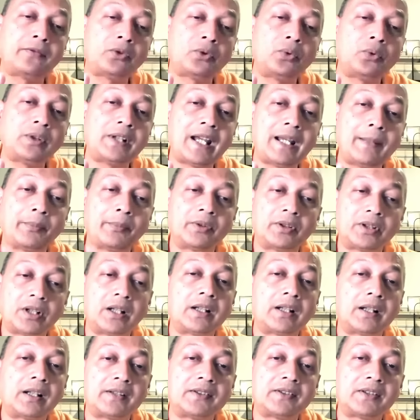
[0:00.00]
two types.
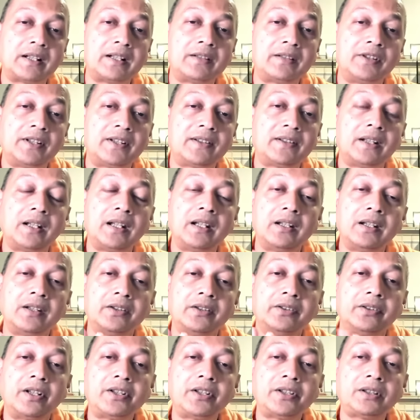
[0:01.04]
Shankaracharya will say,
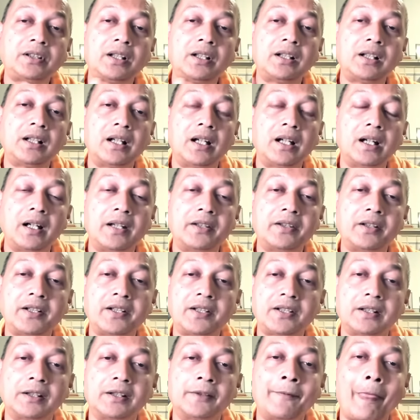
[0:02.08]
Drishta,
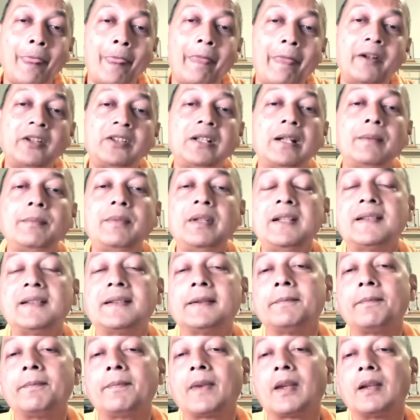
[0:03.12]
Adrishta. Drishta means
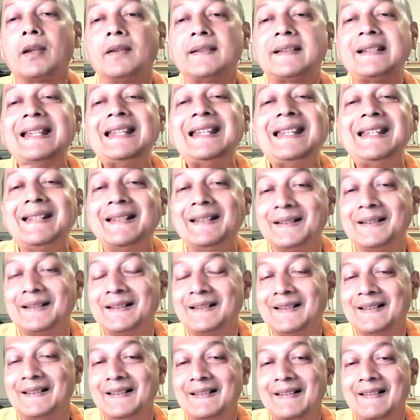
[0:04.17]
seen,
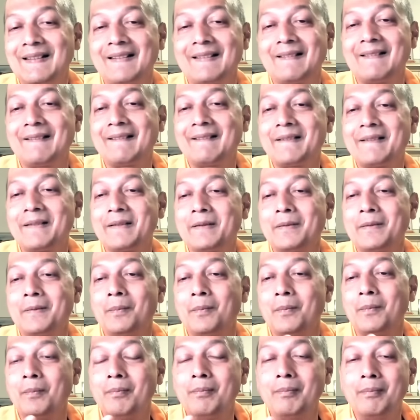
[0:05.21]

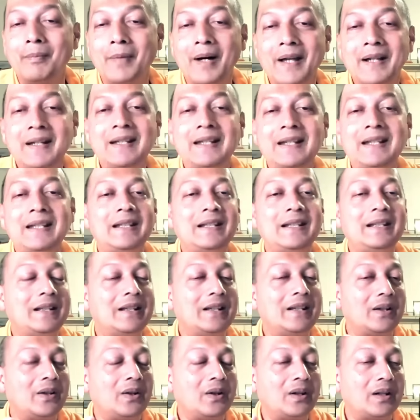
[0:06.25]
money,
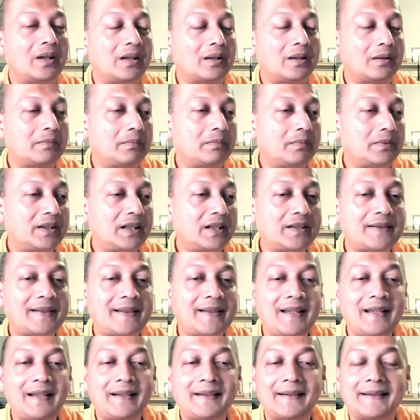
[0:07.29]

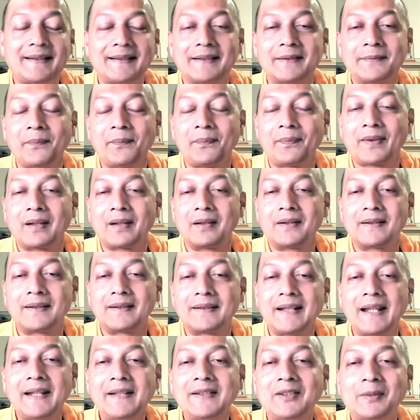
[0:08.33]
success,
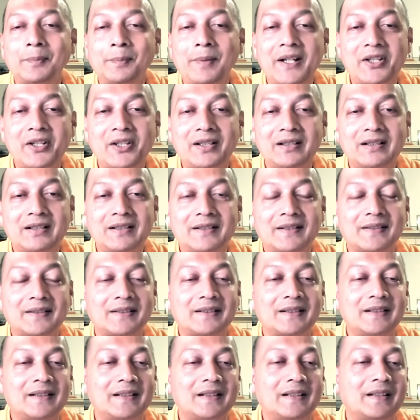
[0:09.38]
sense pleasures.
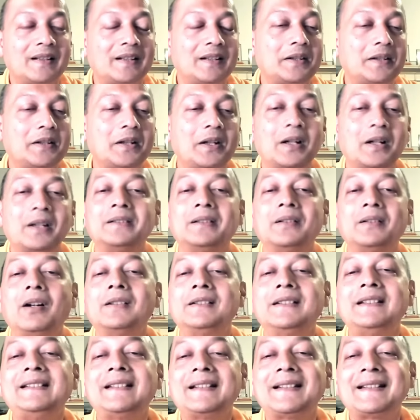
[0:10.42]
All
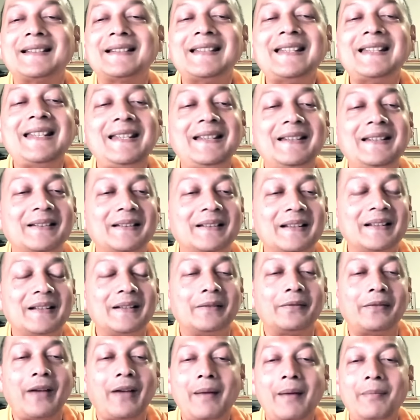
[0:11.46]
these are seen.
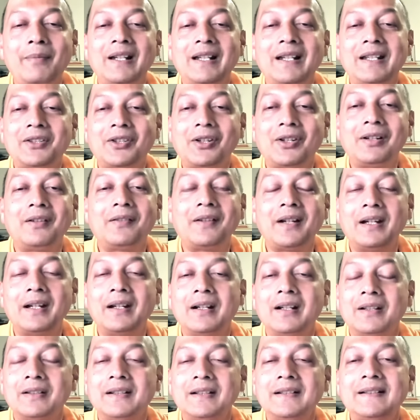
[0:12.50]
Family, children,
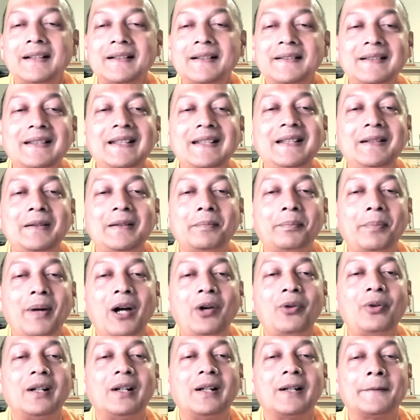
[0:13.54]
these are seen,
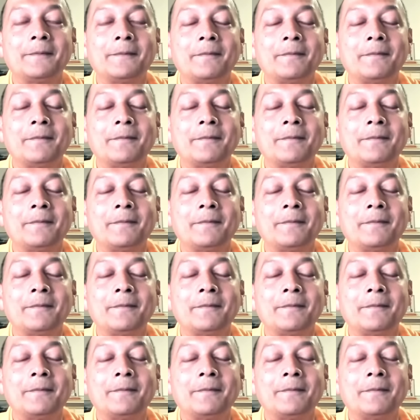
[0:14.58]
power.